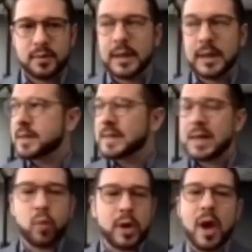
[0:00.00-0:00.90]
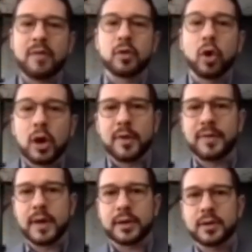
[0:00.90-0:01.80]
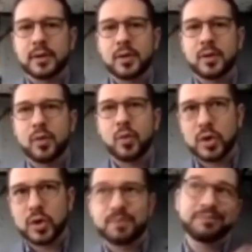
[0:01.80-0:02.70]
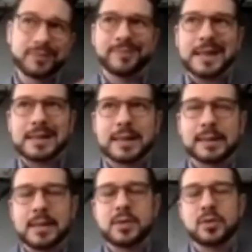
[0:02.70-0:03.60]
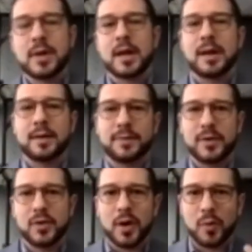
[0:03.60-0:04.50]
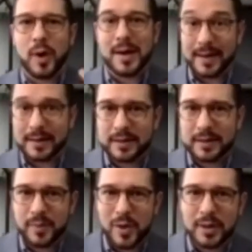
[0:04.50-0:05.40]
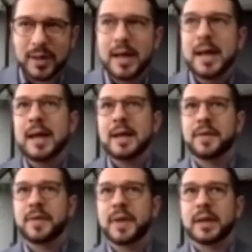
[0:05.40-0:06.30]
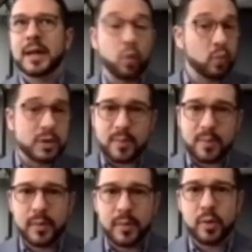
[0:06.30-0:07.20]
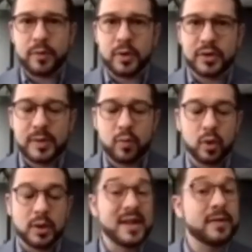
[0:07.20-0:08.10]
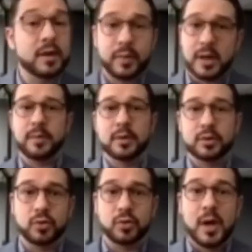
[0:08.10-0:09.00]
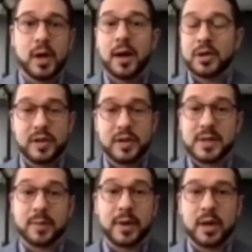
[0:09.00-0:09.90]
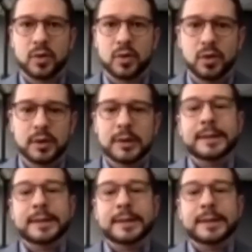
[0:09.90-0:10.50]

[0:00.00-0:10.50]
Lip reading: In the same way you have Golem effect, which basically tells you that if you are quite negative about it, if you think that some member of your team will never be able to achieve some kind of goal,